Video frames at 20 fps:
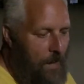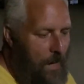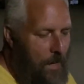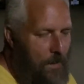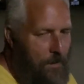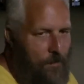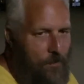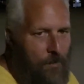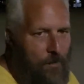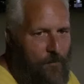
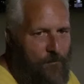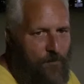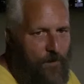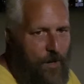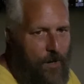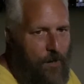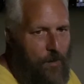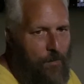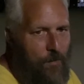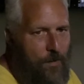I don't know if
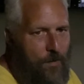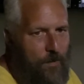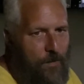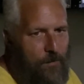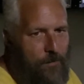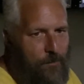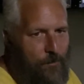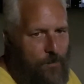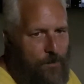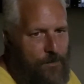I agree
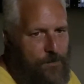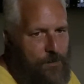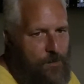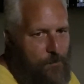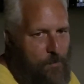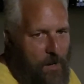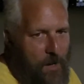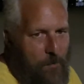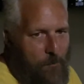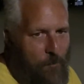that the rich
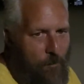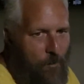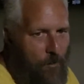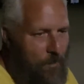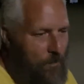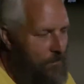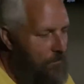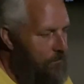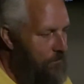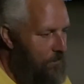should pay
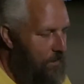more.